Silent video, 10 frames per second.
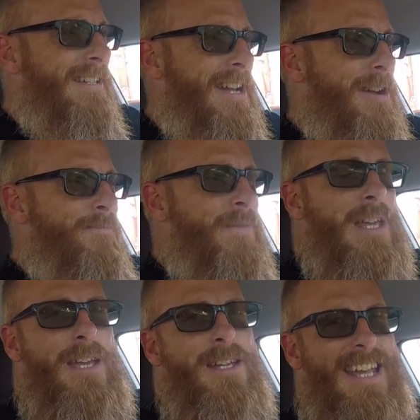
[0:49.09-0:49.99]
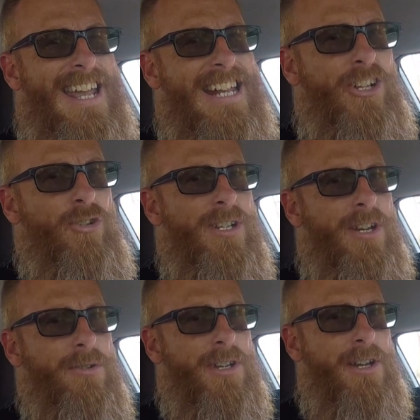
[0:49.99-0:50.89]
Yeah, it's 80 degrees
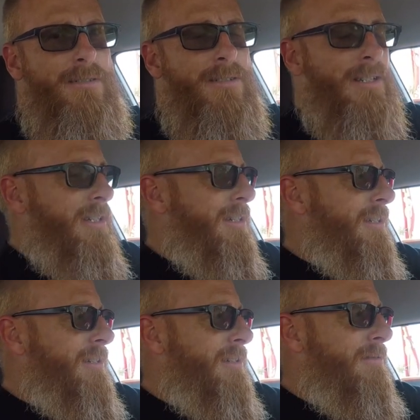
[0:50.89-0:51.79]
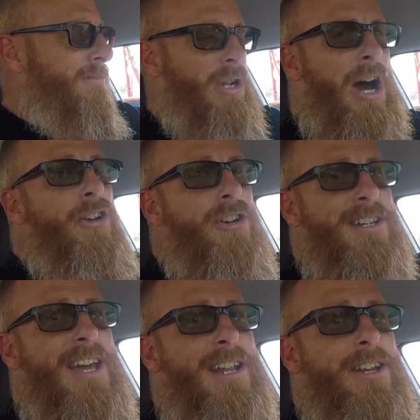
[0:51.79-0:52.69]
outside, about 110
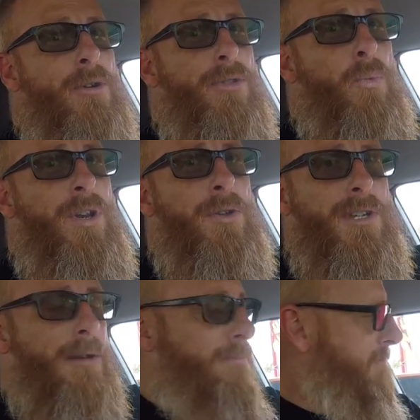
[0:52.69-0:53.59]
in here with the windows up.